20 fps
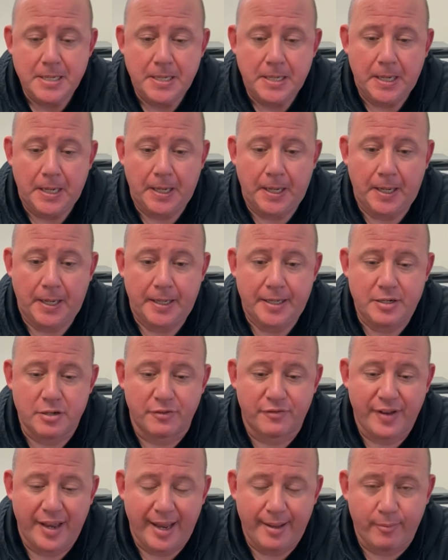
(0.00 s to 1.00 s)
and your
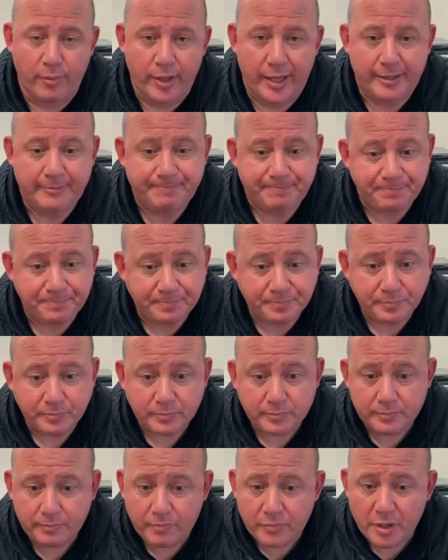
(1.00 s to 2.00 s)
family,
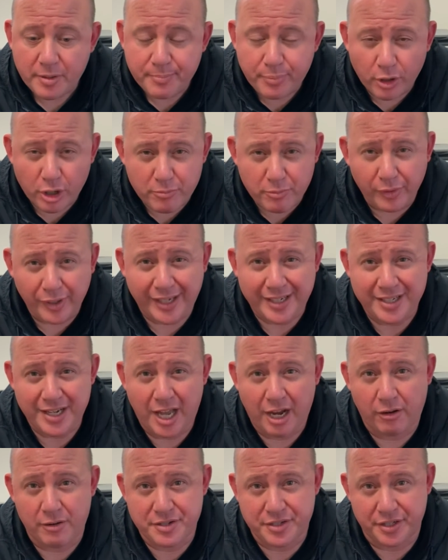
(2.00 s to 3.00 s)
per $1
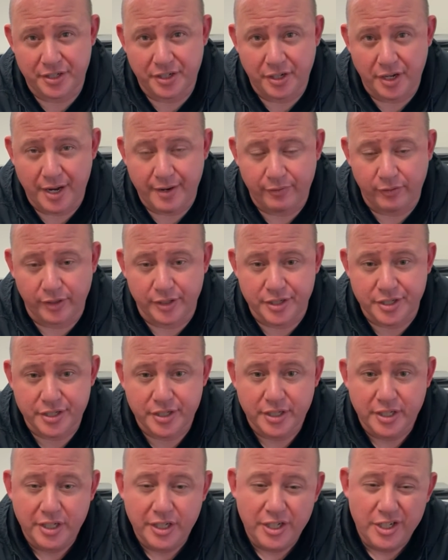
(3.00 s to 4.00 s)
million in
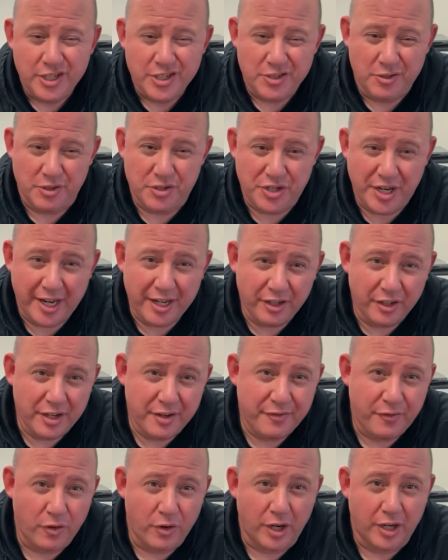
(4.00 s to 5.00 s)
coverage. So generally
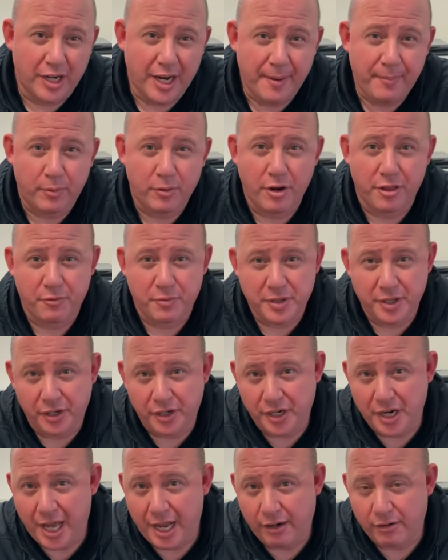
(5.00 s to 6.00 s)
for a couple to
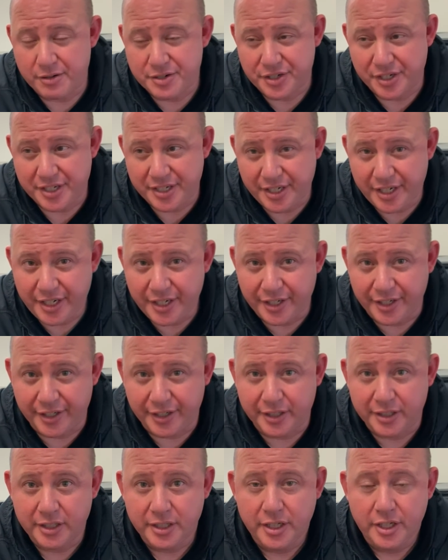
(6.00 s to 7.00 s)
$300 a
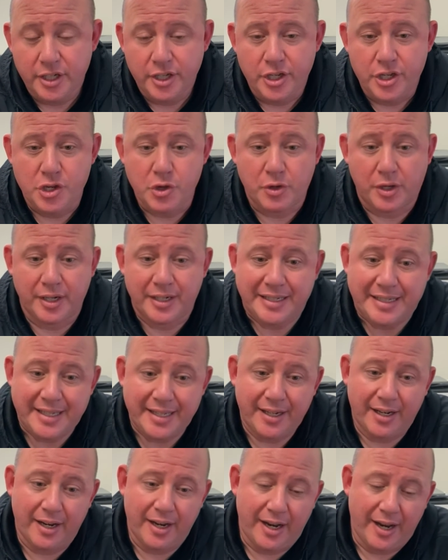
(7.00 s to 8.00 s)
year, you can
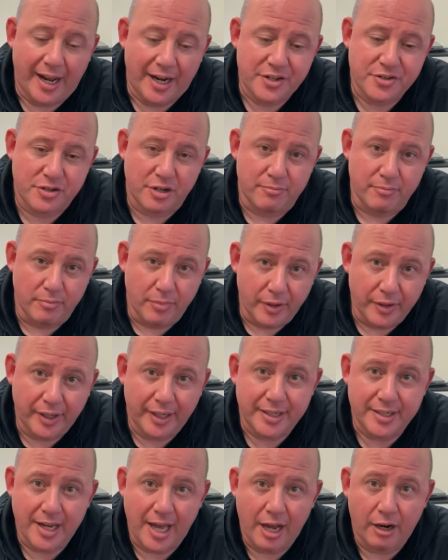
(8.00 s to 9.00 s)
get an extra $1
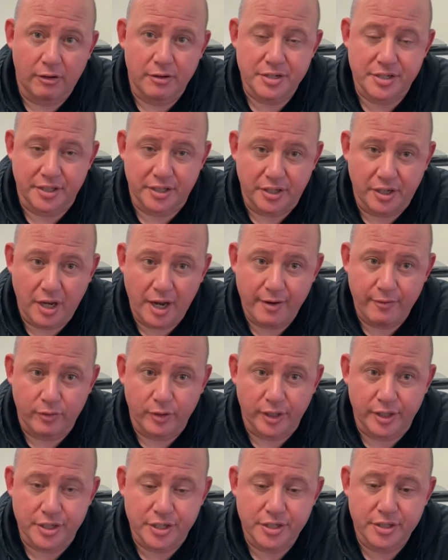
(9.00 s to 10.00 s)
million in
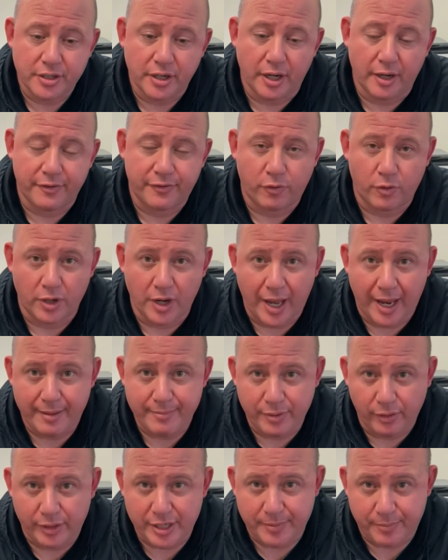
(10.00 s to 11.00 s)
coverage for
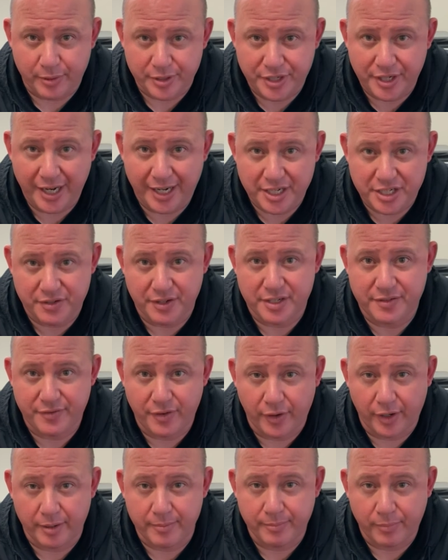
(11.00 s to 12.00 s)
liability protection. That's
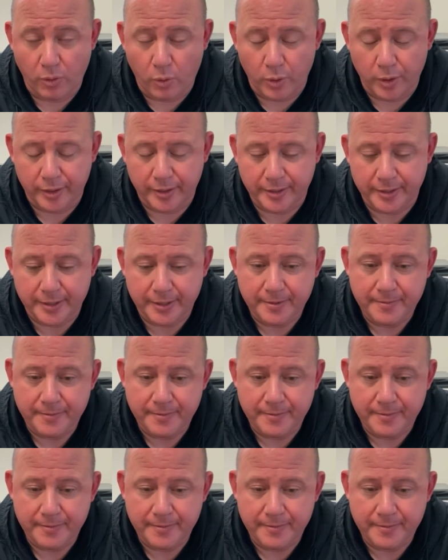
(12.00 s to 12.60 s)
very important.